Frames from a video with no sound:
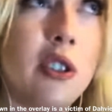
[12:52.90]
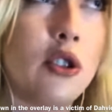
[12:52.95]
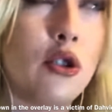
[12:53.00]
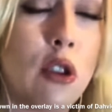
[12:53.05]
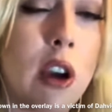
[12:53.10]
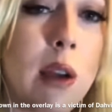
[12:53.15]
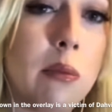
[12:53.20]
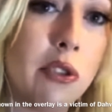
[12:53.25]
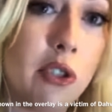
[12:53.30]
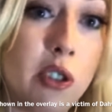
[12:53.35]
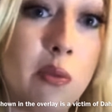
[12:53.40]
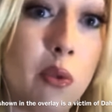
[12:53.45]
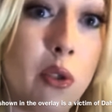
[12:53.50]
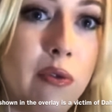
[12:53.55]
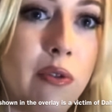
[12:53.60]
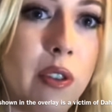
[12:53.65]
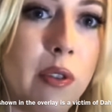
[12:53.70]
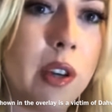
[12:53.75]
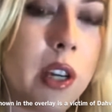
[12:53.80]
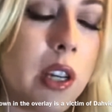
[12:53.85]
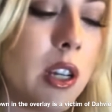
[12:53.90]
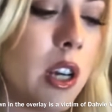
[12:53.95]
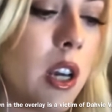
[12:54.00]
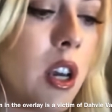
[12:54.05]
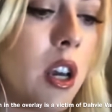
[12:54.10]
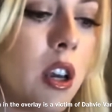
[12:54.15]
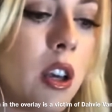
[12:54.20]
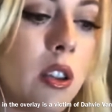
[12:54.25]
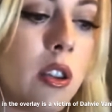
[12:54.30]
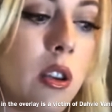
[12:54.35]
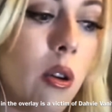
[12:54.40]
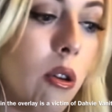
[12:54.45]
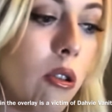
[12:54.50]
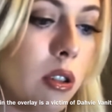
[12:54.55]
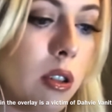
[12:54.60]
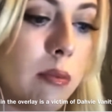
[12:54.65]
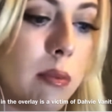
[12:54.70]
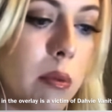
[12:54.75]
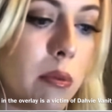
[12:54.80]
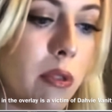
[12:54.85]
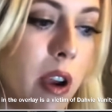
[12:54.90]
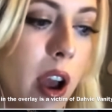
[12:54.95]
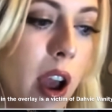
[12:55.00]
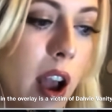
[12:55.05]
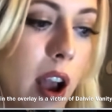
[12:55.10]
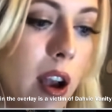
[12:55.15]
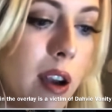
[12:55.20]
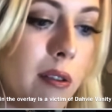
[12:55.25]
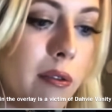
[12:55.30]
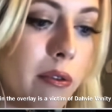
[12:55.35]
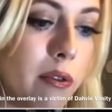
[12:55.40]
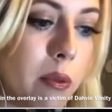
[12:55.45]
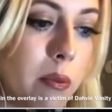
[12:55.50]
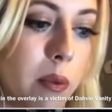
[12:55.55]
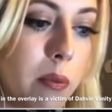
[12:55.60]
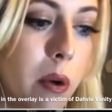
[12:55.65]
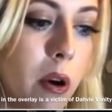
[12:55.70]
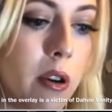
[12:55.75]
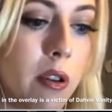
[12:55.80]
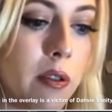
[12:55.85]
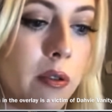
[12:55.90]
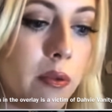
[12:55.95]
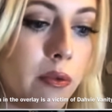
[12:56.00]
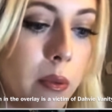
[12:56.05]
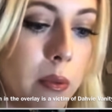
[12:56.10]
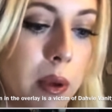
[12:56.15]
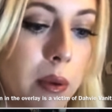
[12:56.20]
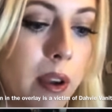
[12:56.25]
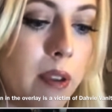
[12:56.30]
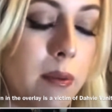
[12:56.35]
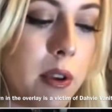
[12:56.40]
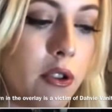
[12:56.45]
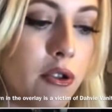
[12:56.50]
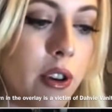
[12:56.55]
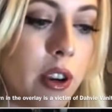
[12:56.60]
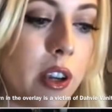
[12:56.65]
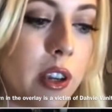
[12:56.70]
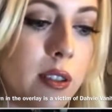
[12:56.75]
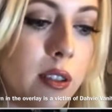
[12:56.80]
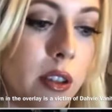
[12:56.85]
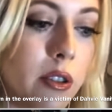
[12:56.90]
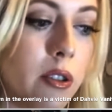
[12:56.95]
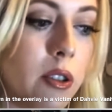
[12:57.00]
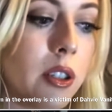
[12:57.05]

left on multiple people, think about how much more could be